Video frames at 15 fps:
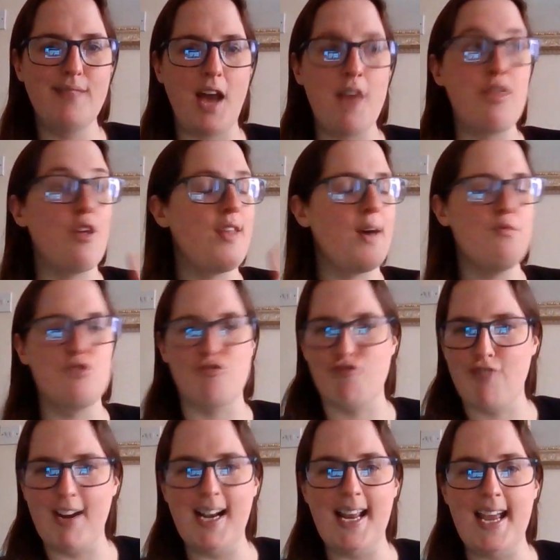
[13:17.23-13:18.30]
I thought that was
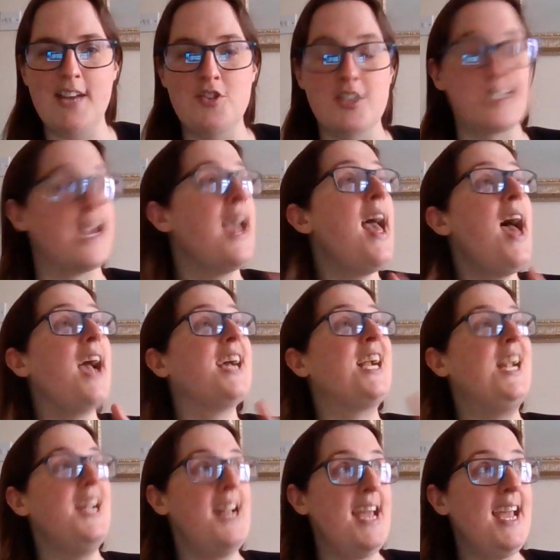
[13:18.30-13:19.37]
really interesting.
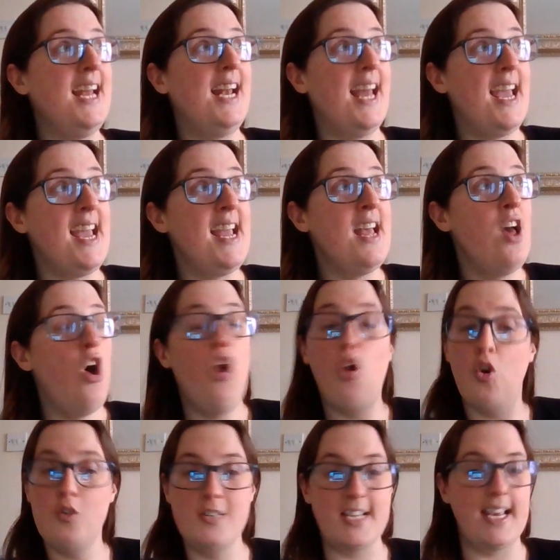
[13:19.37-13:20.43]
Clearly,
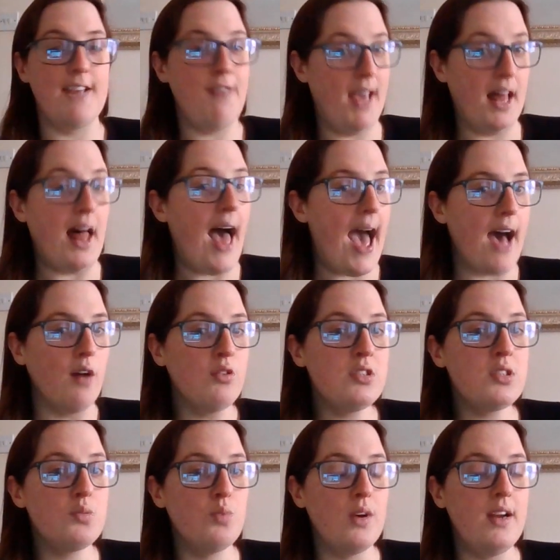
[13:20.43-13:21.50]
Haunting of Hill
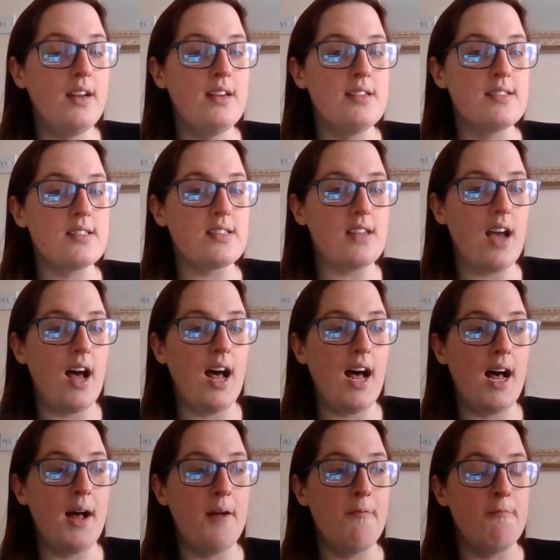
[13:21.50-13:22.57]
House was
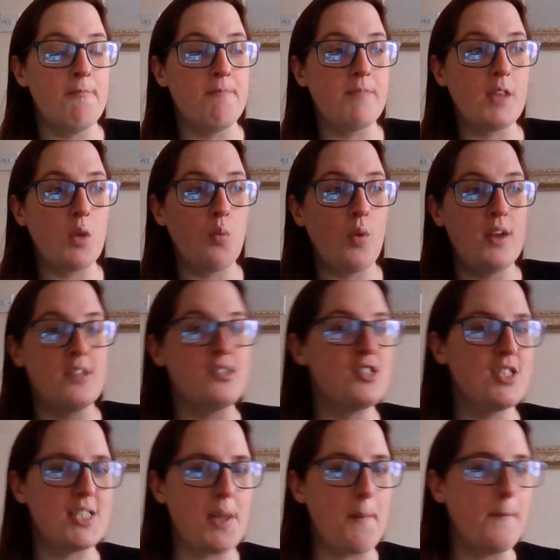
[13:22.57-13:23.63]

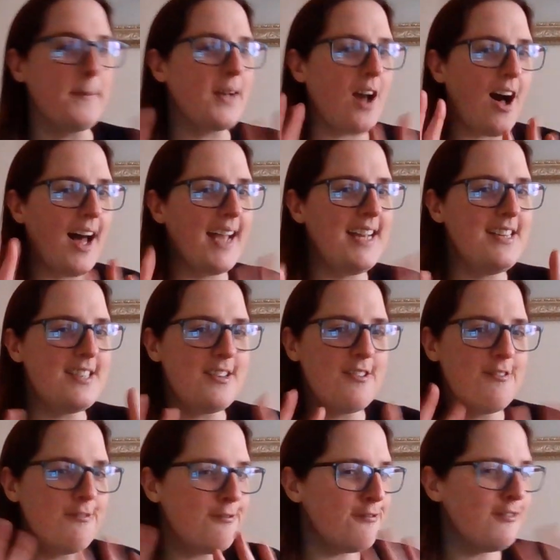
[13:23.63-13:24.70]
some kind
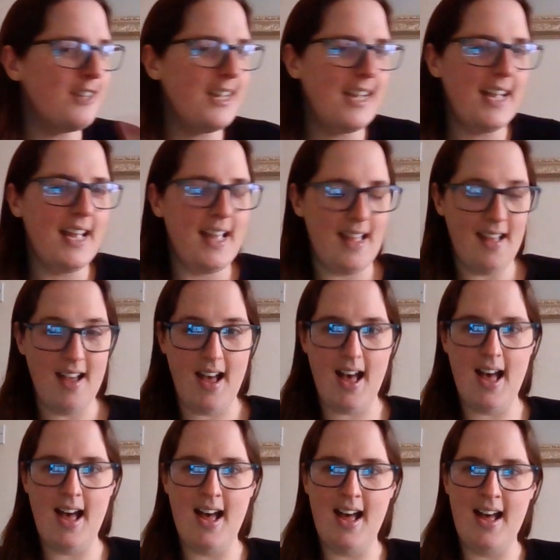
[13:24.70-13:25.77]
of
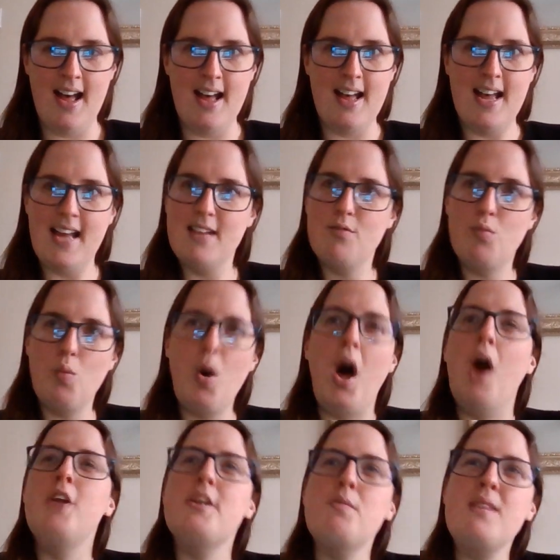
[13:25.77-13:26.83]

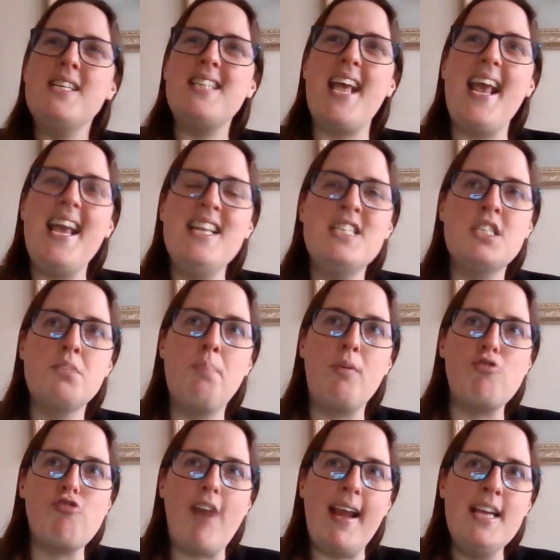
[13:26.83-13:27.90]
I don't want to say
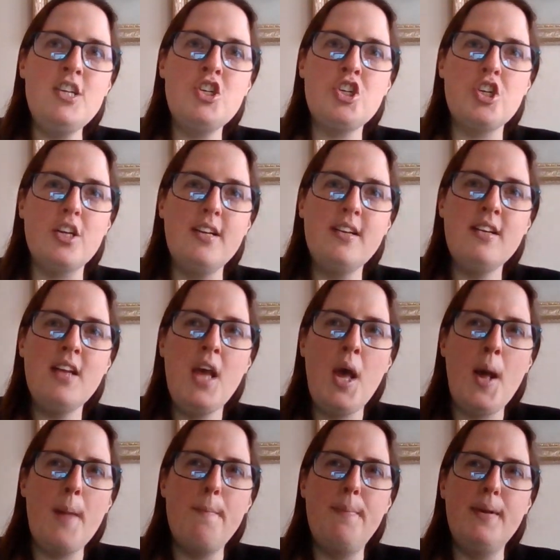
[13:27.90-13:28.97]
inspiration,
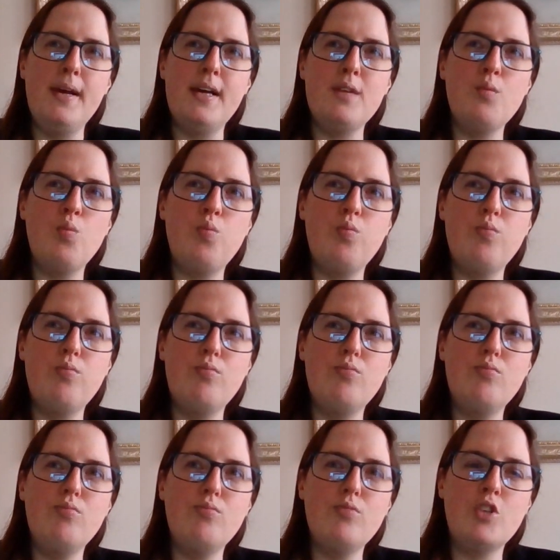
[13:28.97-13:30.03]
but
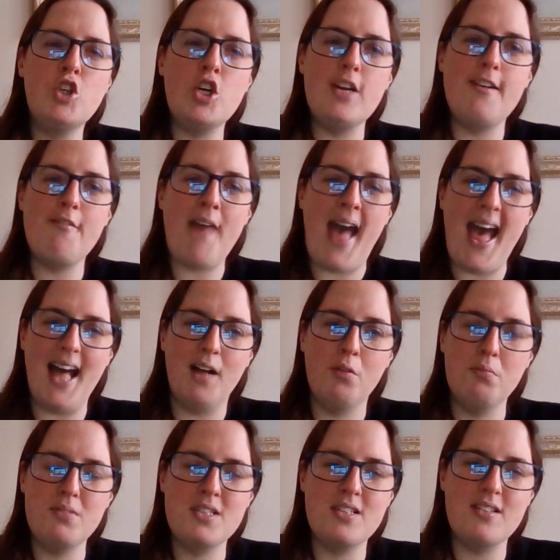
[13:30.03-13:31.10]
could have
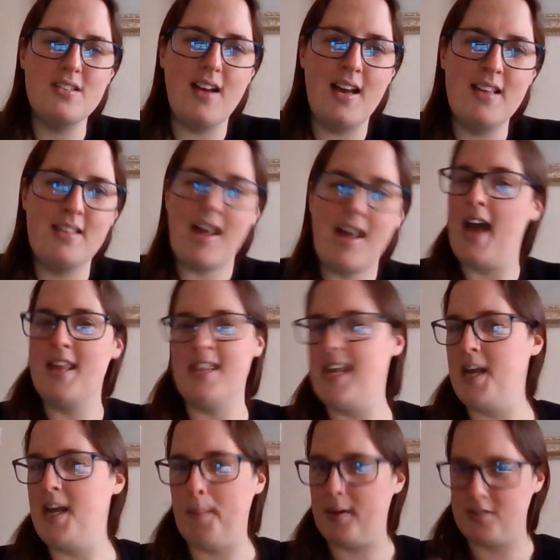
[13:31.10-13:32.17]
helped, I
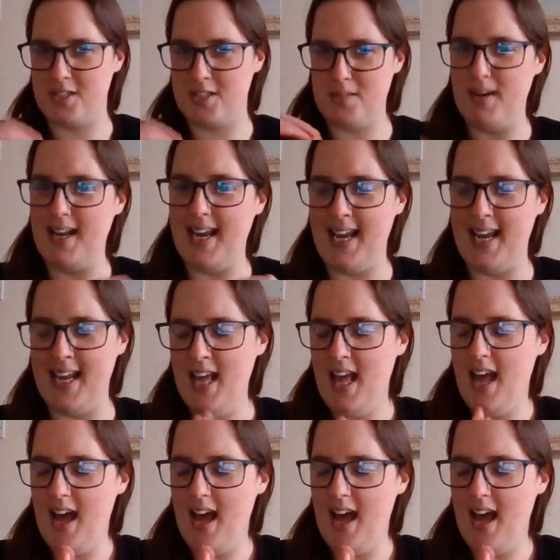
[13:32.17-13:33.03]
think, possibly